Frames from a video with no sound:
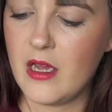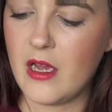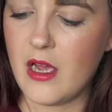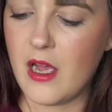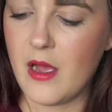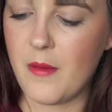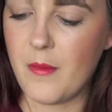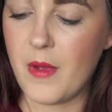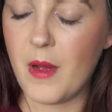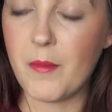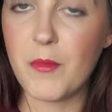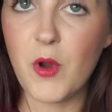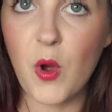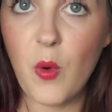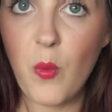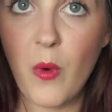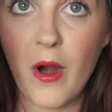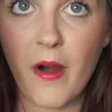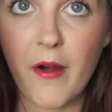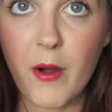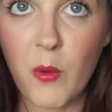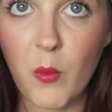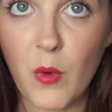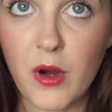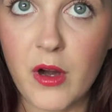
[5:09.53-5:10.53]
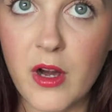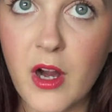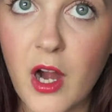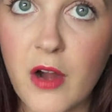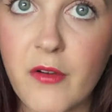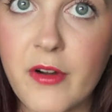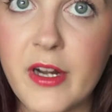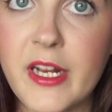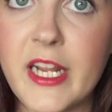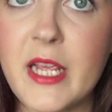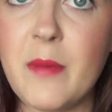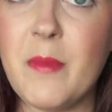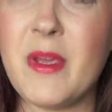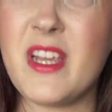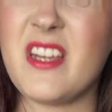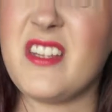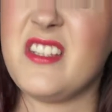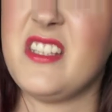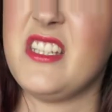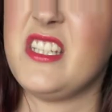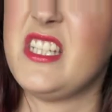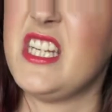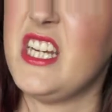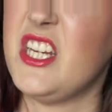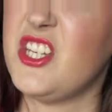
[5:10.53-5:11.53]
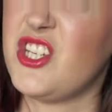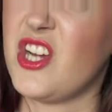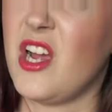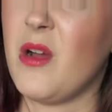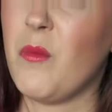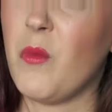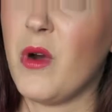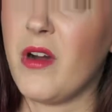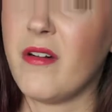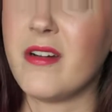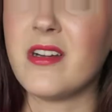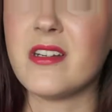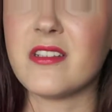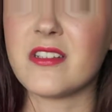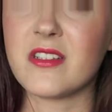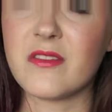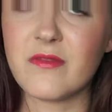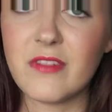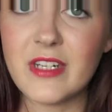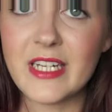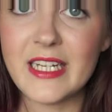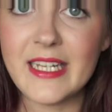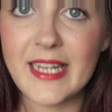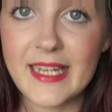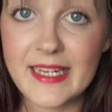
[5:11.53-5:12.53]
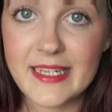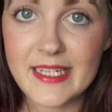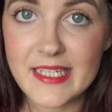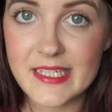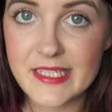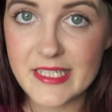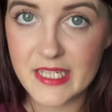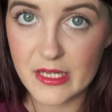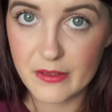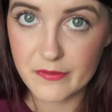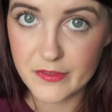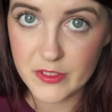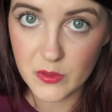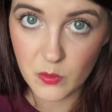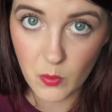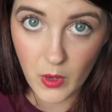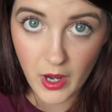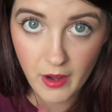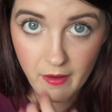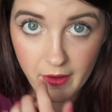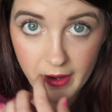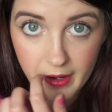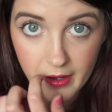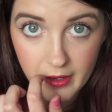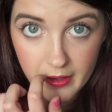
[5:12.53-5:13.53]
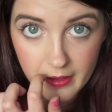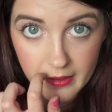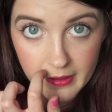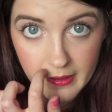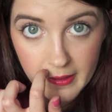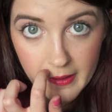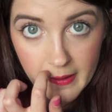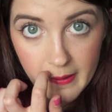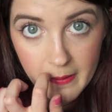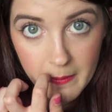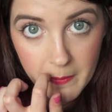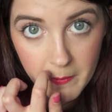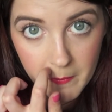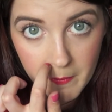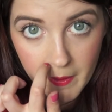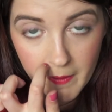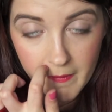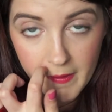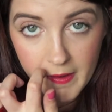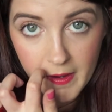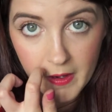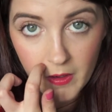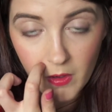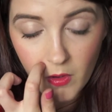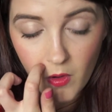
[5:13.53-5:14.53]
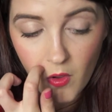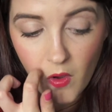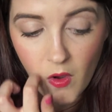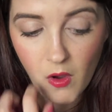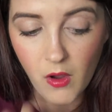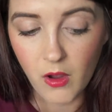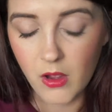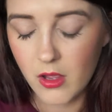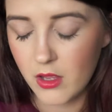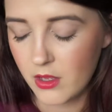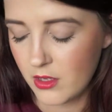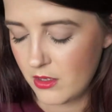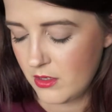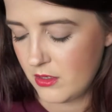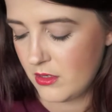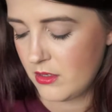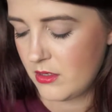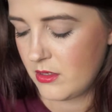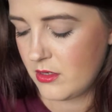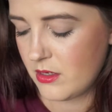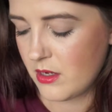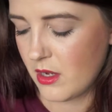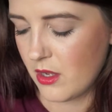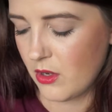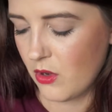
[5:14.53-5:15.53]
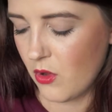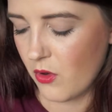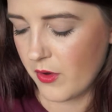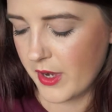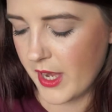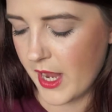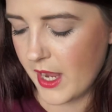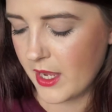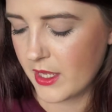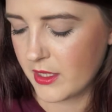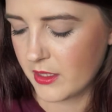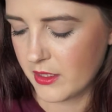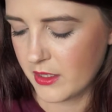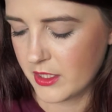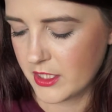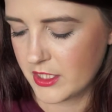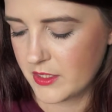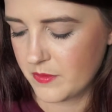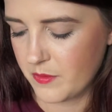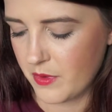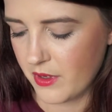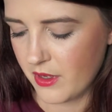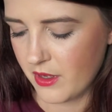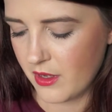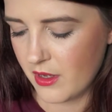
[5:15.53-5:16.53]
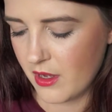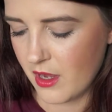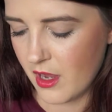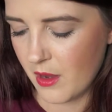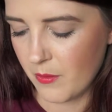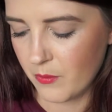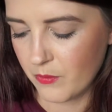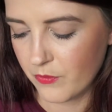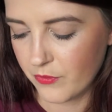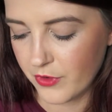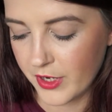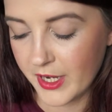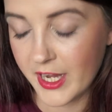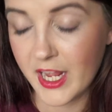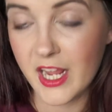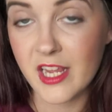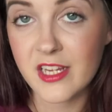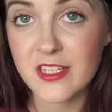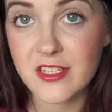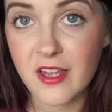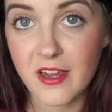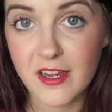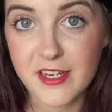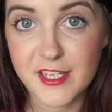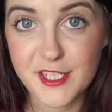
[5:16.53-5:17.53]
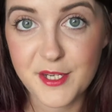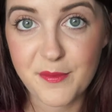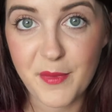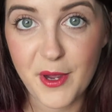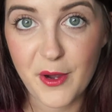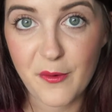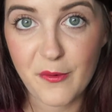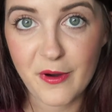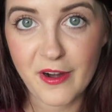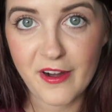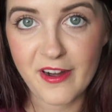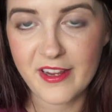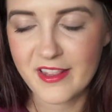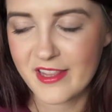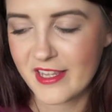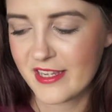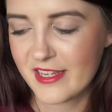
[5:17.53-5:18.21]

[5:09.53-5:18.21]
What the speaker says: I'm not wearing one currently because the t-shirt I'm wearing doesn't really lend itself to wearing a long necklace, but I'm really excited about wearing